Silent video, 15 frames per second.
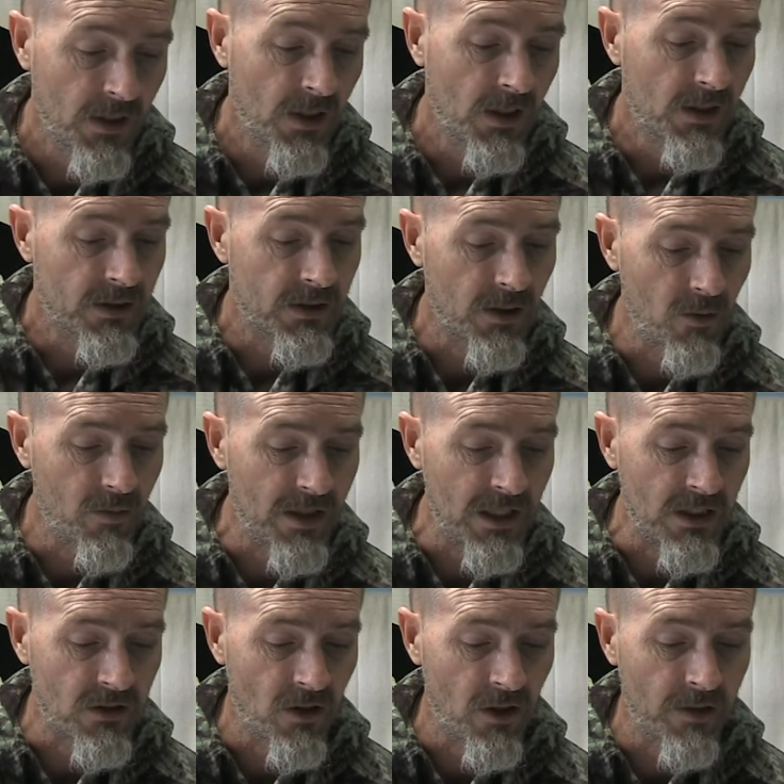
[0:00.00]
So many
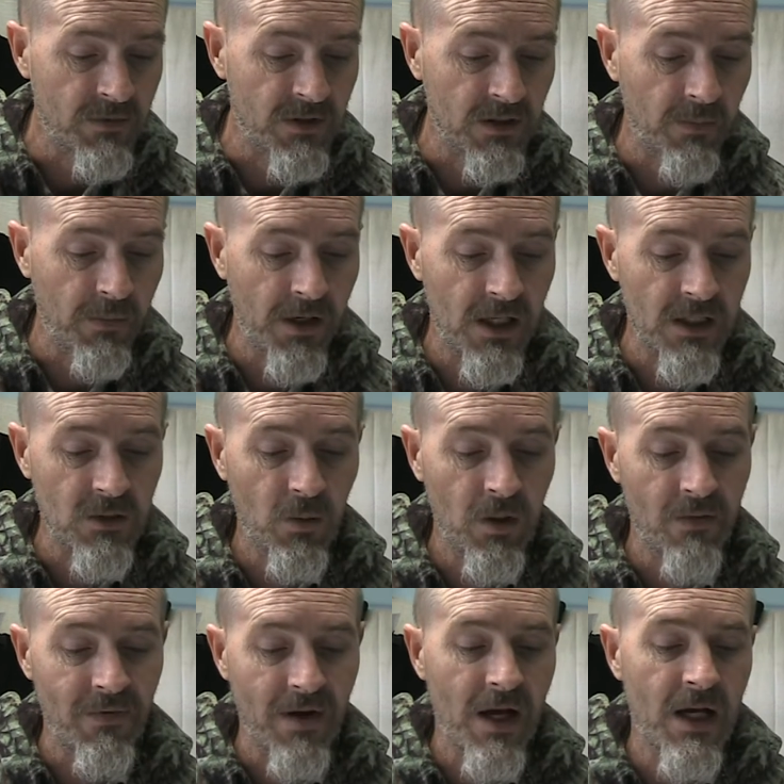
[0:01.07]
times in the past we
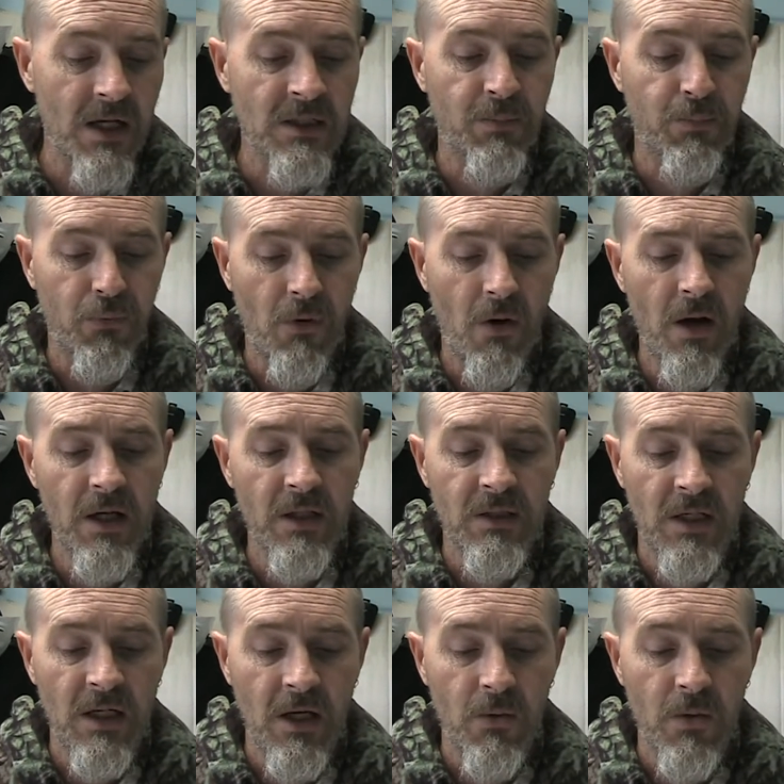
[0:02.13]
have asked prior to
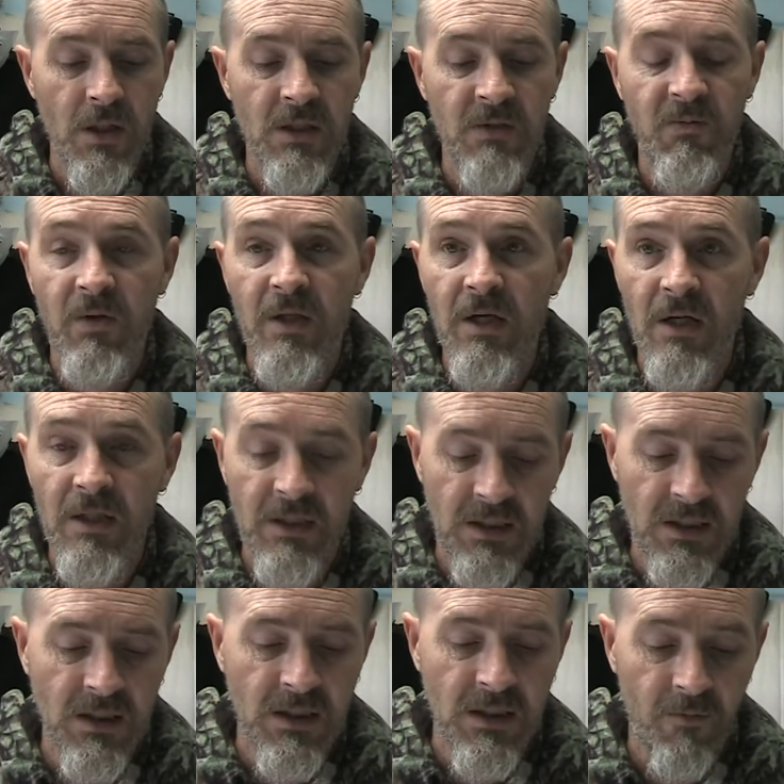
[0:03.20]
hearings for the
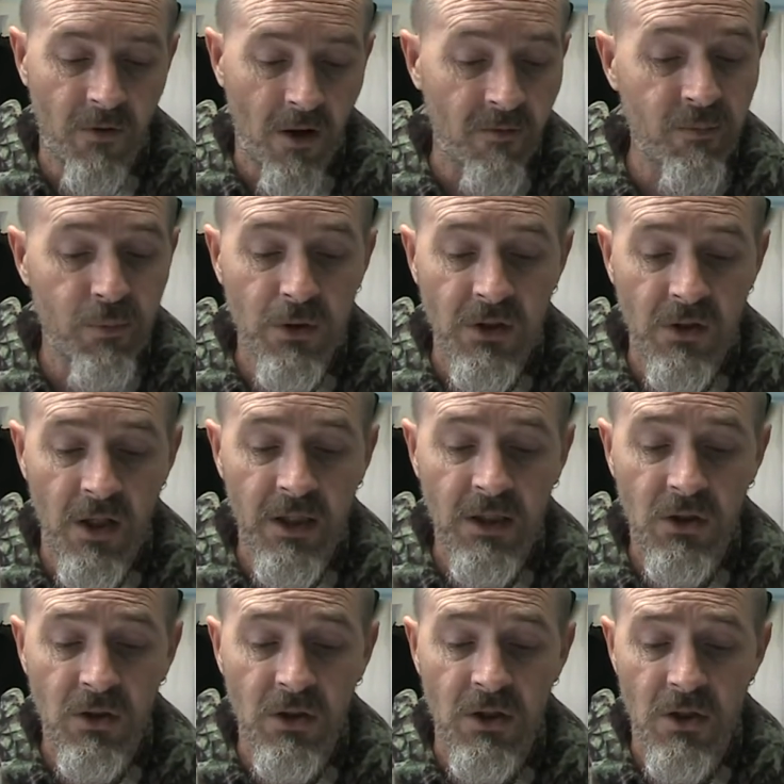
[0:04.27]
identity of presiding
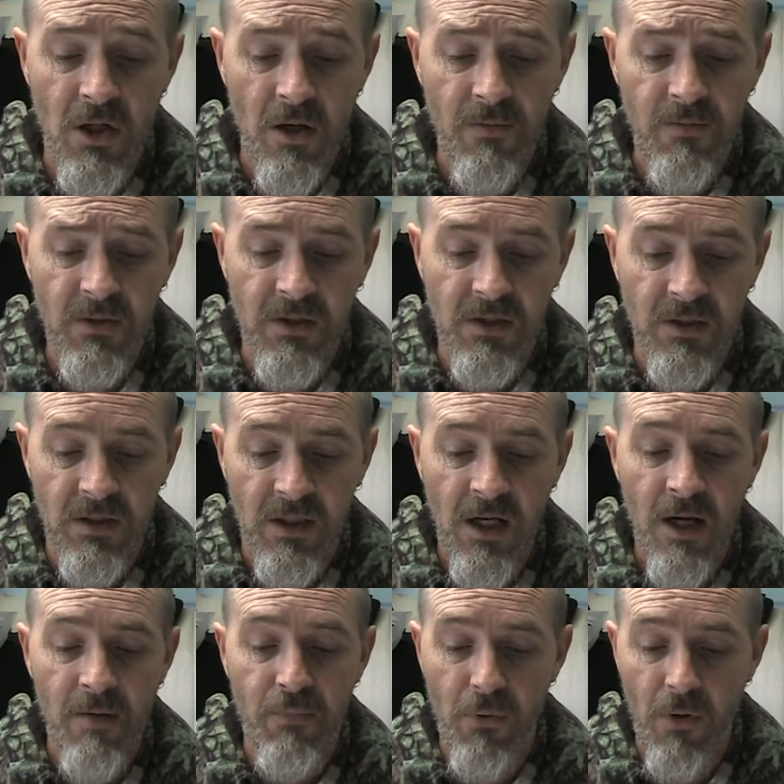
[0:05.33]
judicial officer
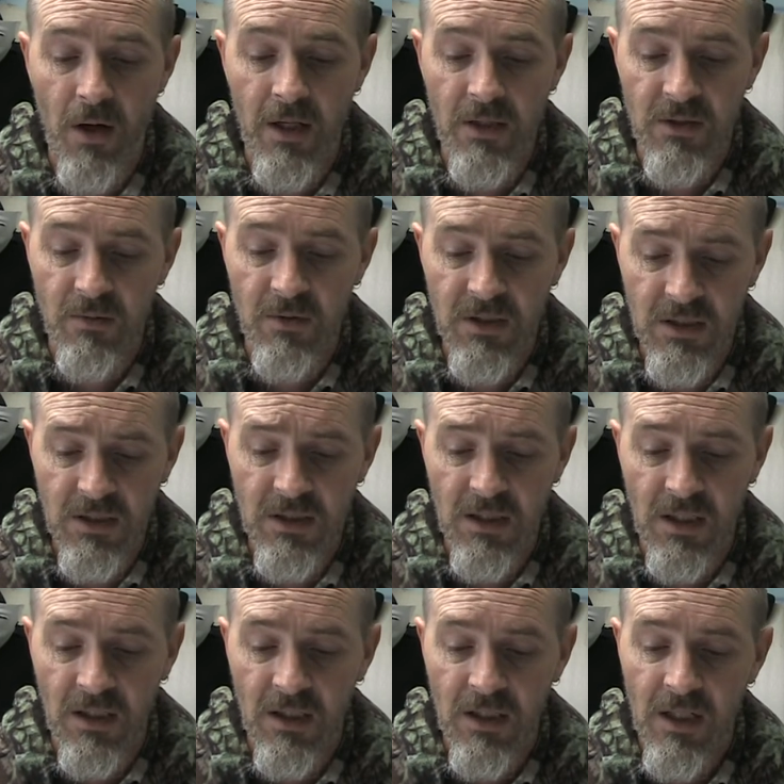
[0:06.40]
prior to
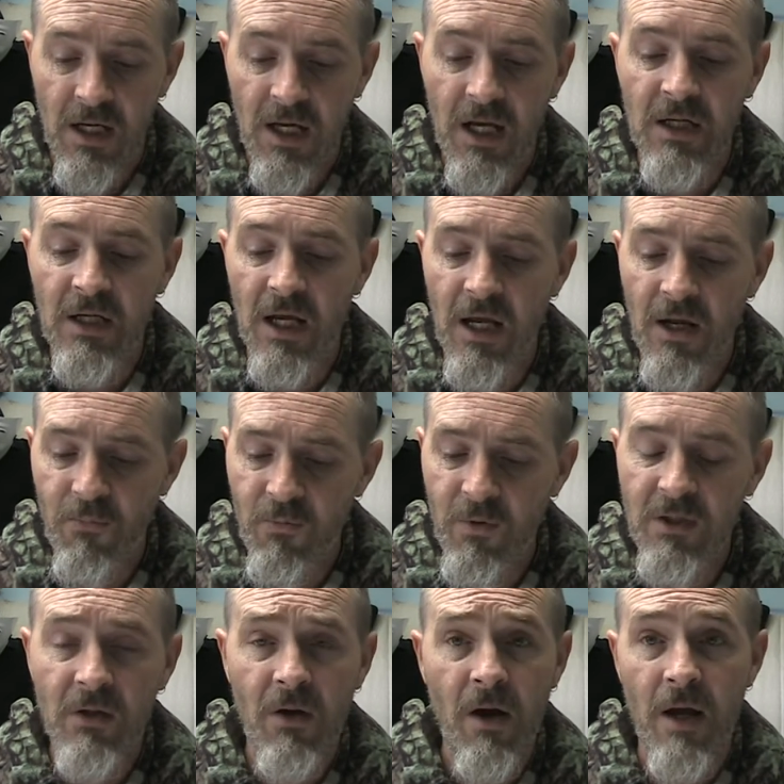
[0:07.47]
attending, and every
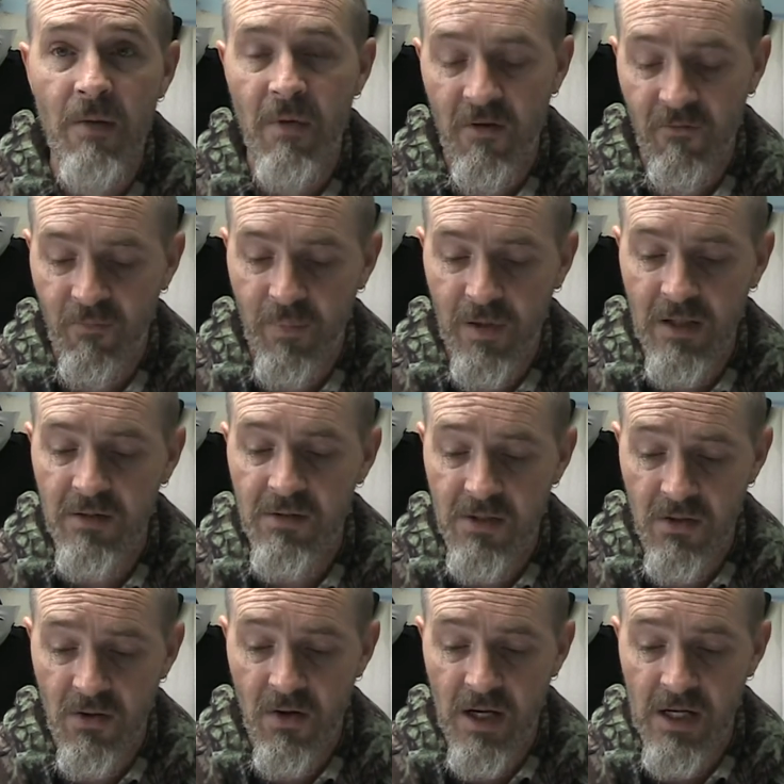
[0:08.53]
time have been
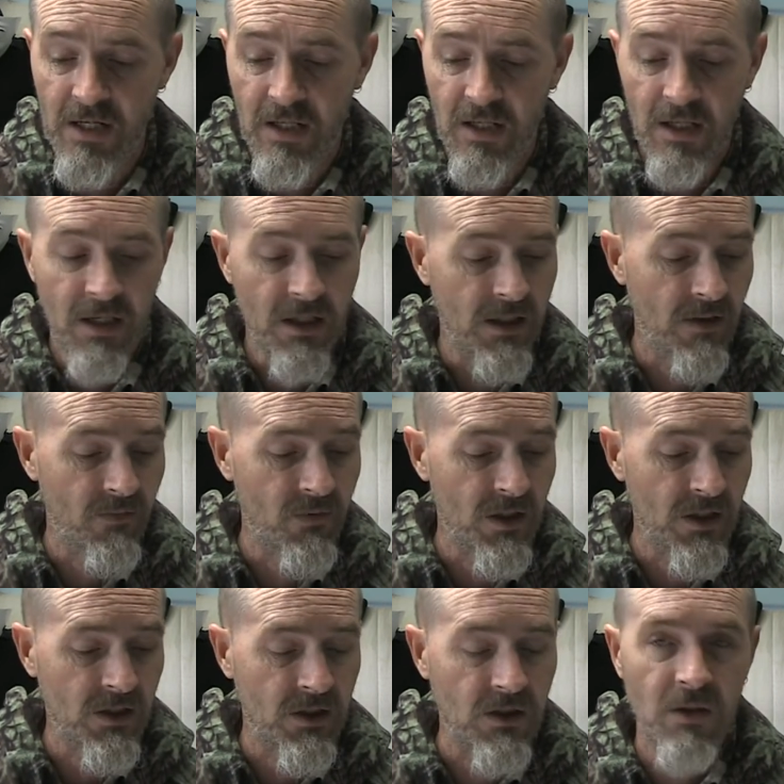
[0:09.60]
denied, given
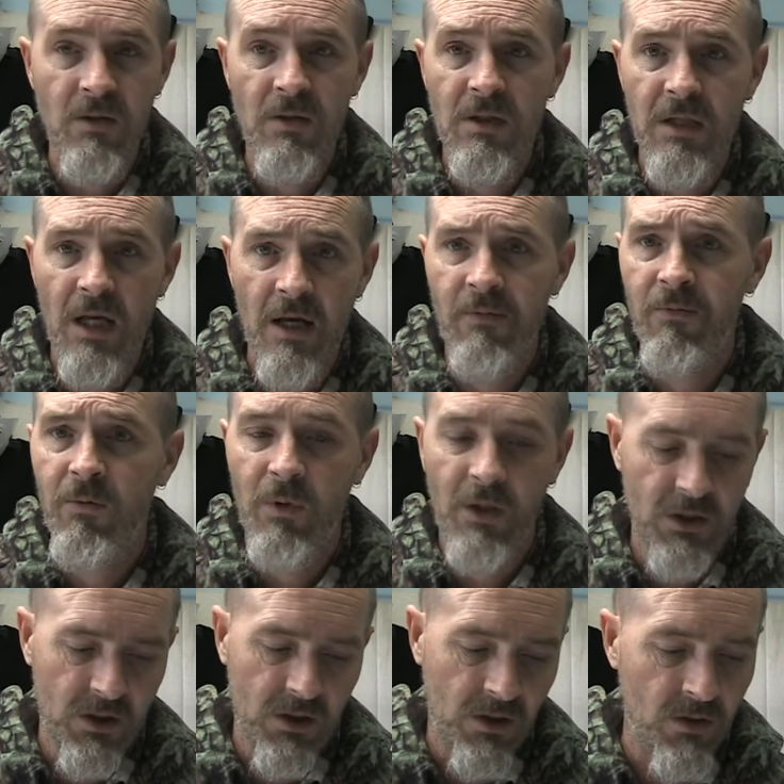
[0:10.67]
excuse after
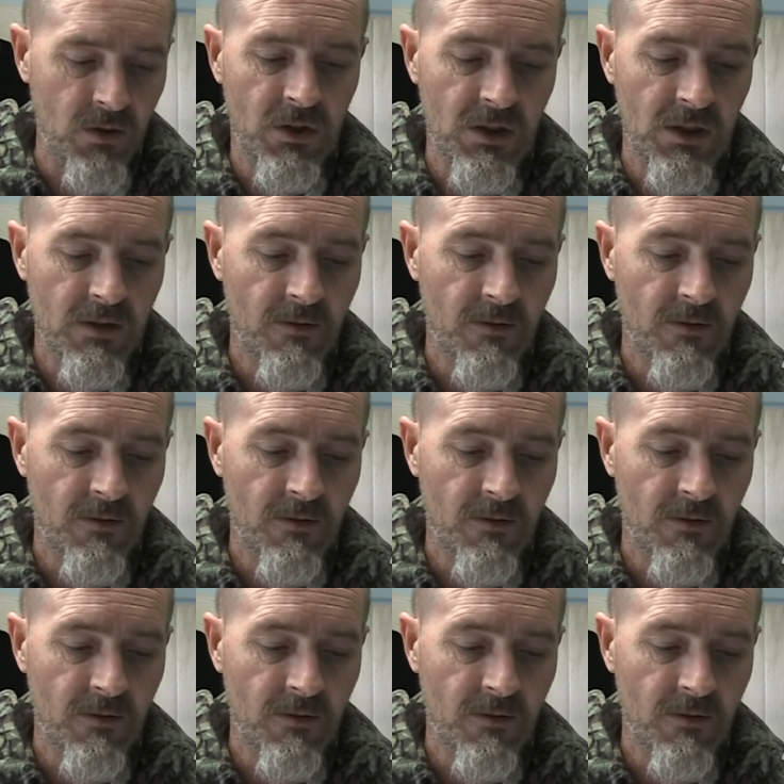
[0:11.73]
excuse.